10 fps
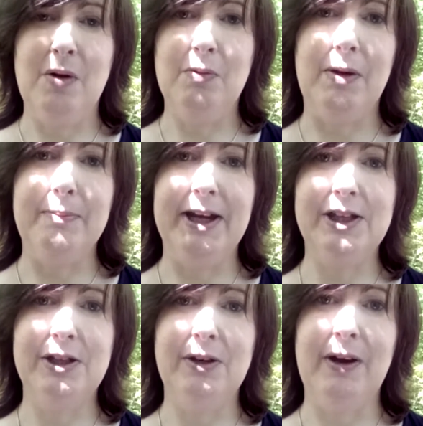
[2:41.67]
What
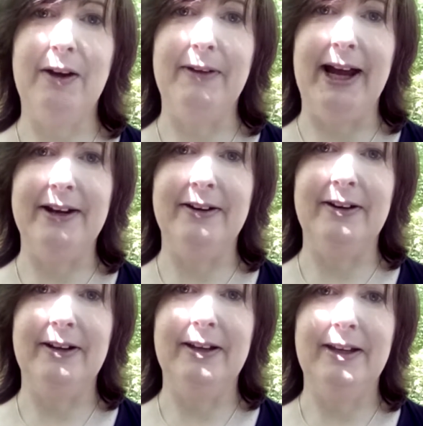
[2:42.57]
makes you a
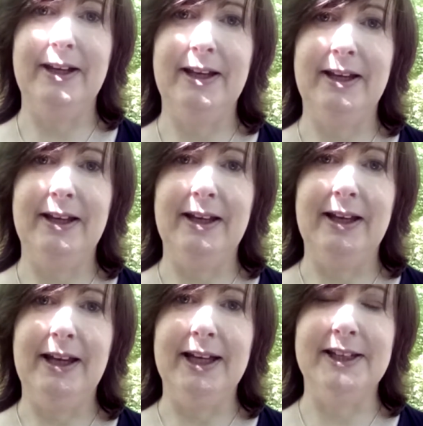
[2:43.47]
writer
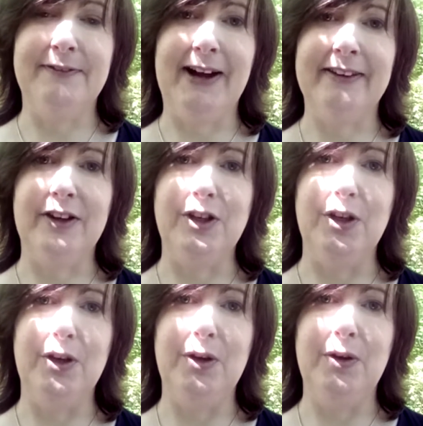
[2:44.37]
is the fact that
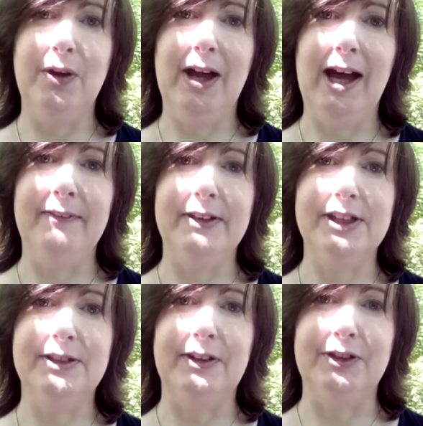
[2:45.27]
you have
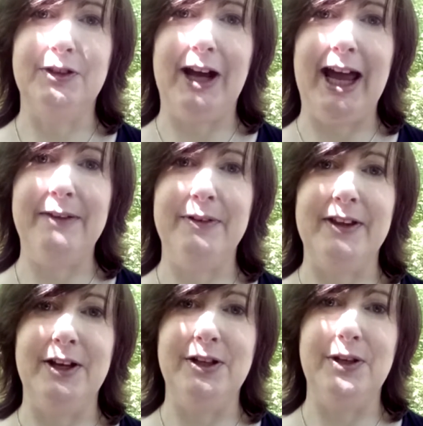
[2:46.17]
this drive
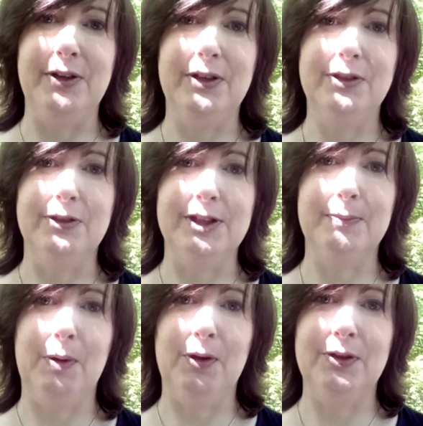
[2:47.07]
within you to
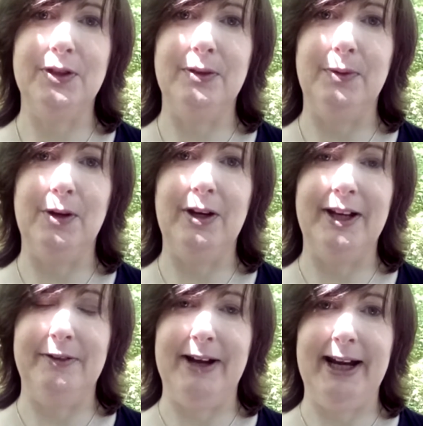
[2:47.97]
respond to the world
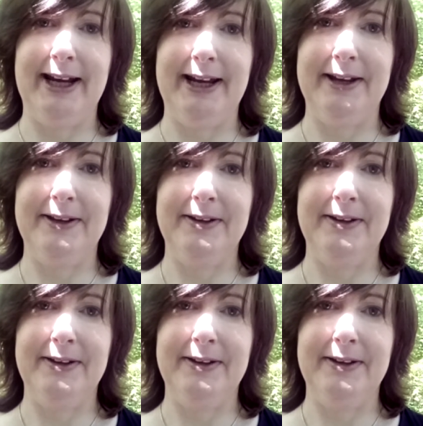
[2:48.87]
in writing.